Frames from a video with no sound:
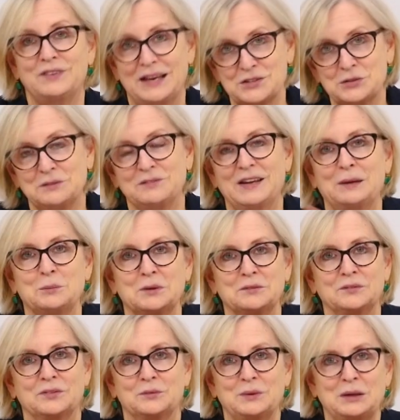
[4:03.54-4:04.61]
fashion fabric
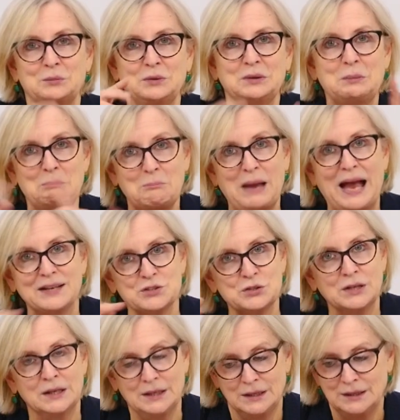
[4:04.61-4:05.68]
thread would match
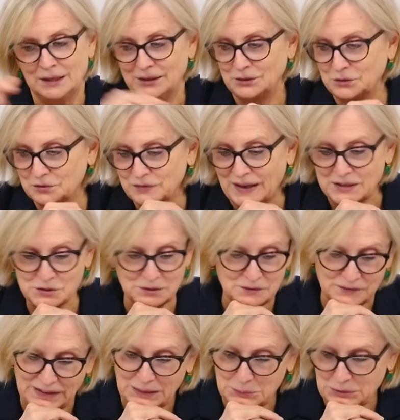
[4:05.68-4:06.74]
your fashion
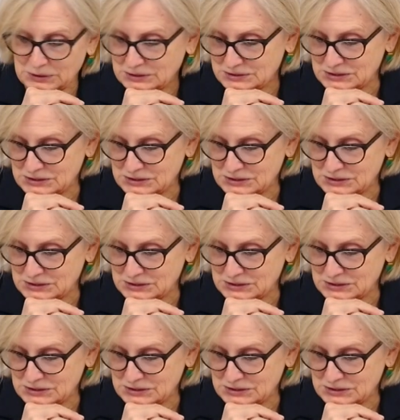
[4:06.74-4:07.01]
fabric.